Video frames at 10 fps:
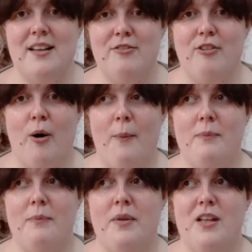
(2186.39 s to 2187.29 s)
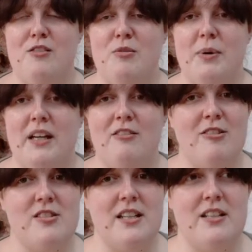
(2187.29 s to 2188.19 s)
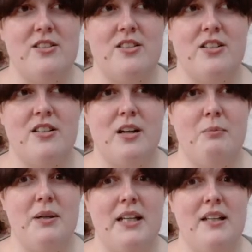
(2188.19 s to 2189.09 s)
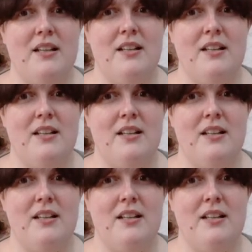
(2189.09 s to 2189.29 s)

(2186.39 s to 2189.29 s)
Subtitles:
from European Cross-Stitch company,